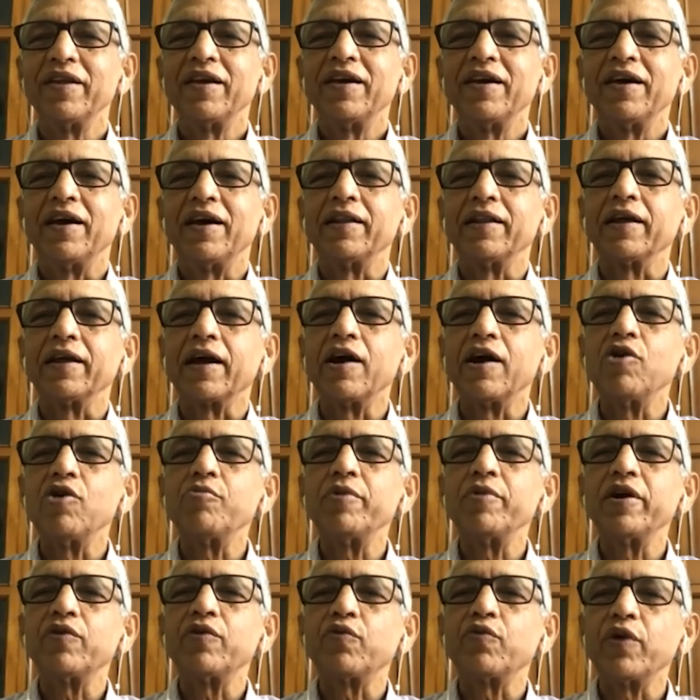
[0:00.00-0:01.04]
And the right.
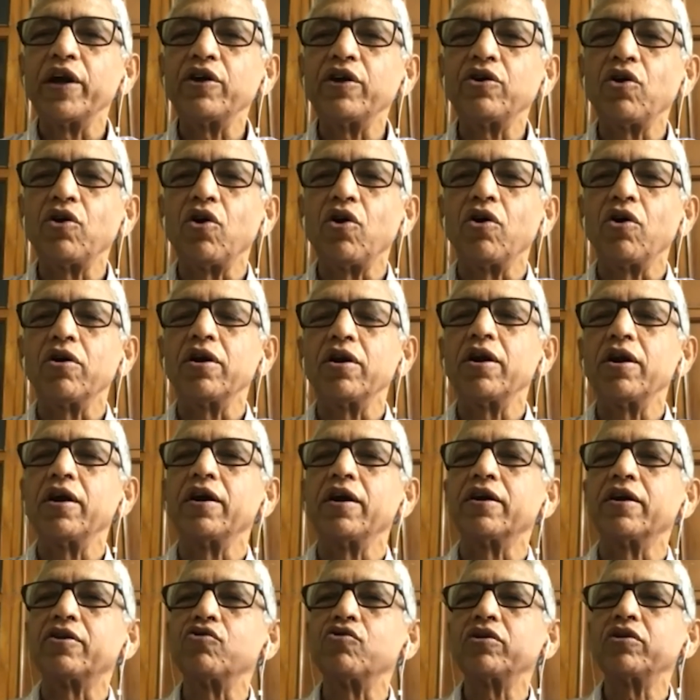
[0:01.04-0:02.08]
government went on
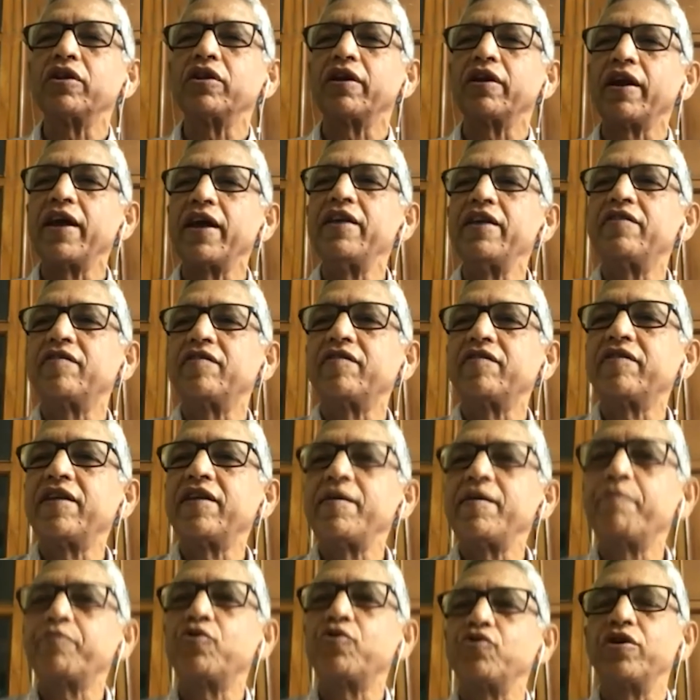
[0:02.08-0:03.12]
and took the right
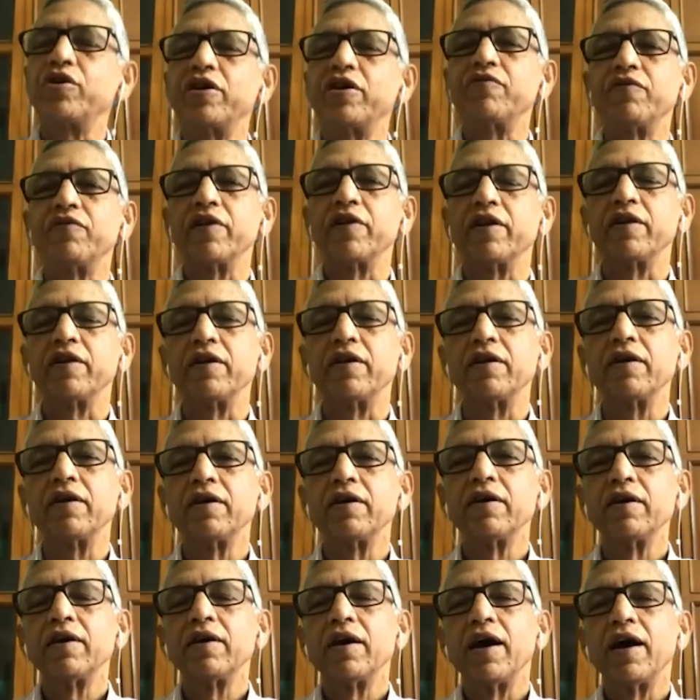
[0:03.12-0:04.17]
step to even
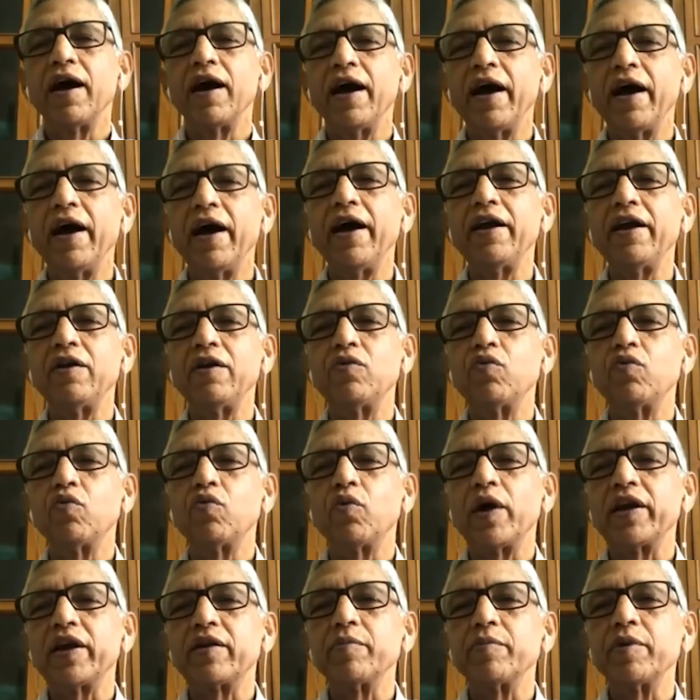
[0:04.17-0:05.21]
add
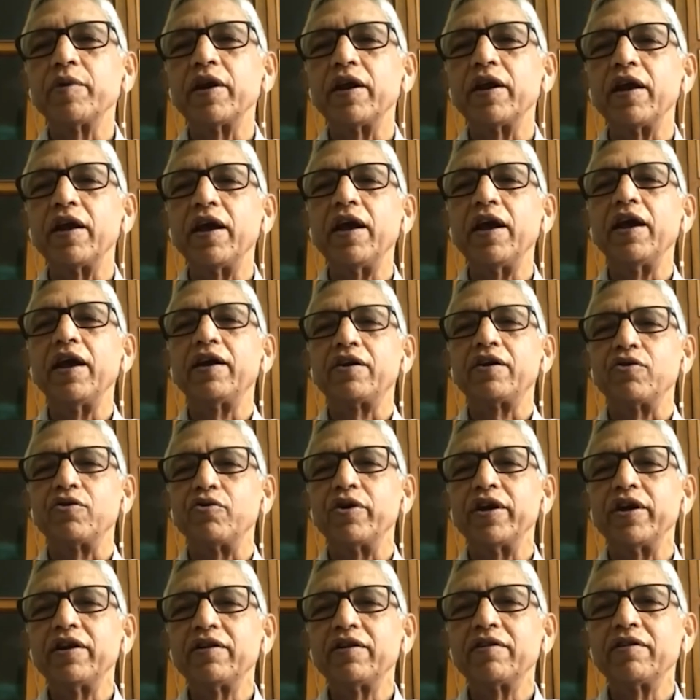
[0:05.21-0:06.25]
vitamin A to
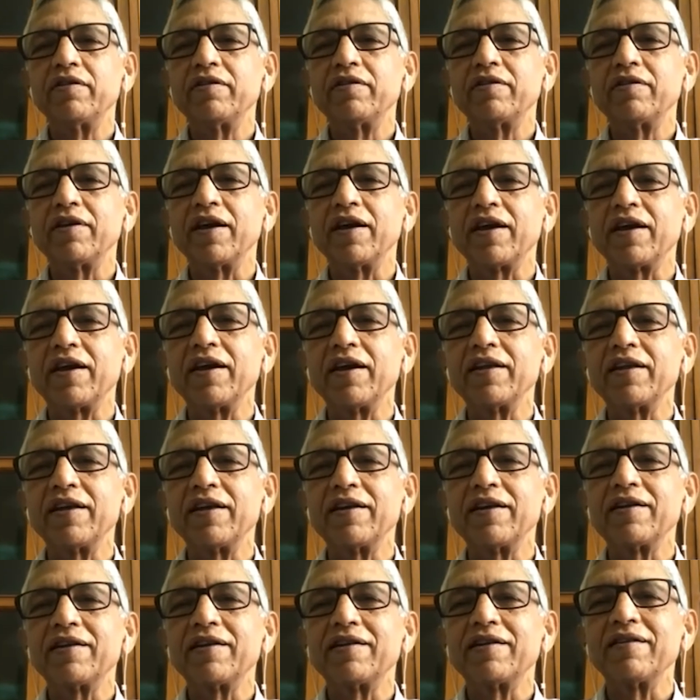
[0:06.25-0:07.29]
it, thinking
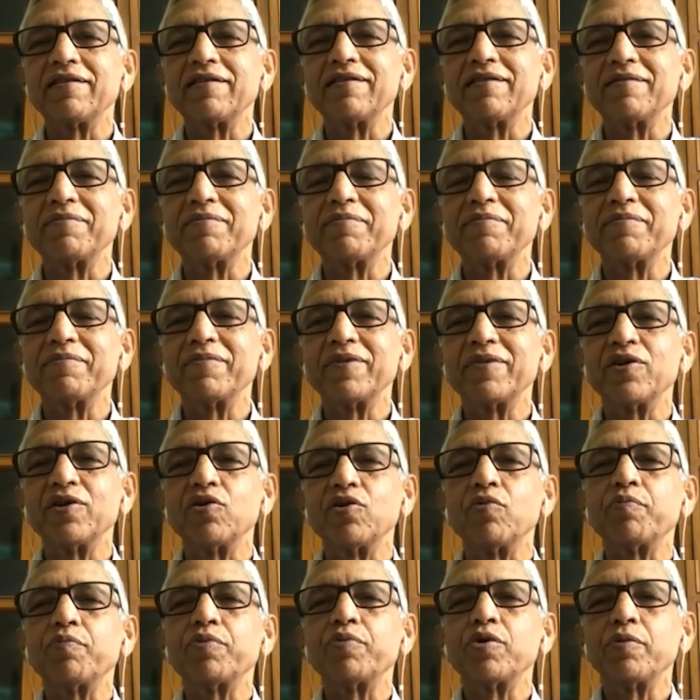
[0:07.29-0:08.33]
that, uh, you
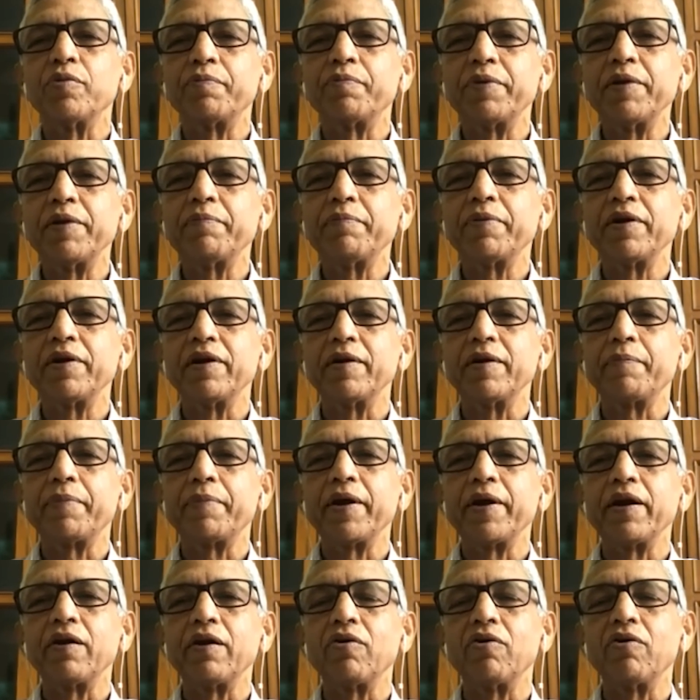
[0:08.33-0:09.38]
know, so people
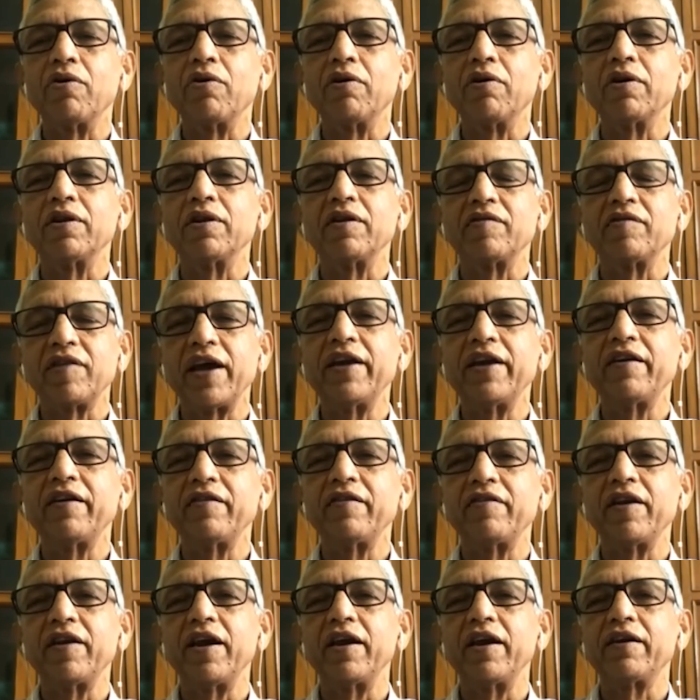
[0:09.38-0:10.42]
depend on this
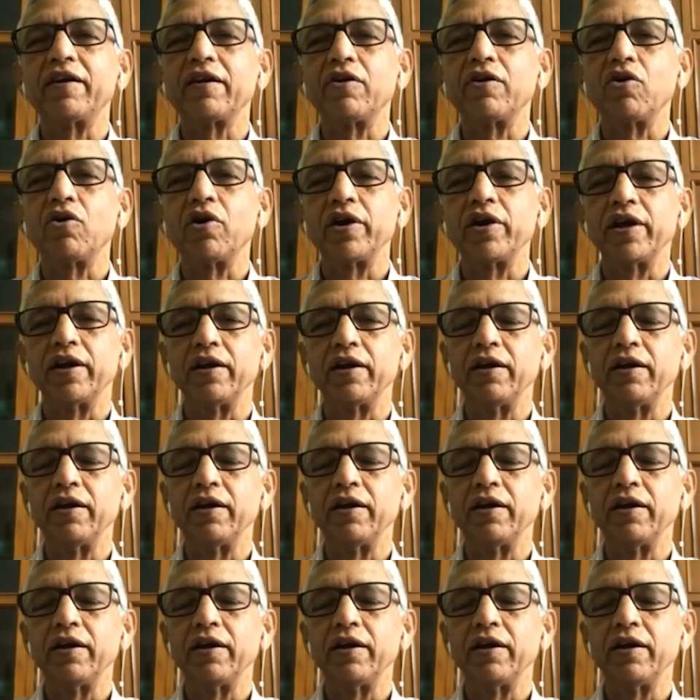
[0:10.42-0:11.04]
hydrogenated oil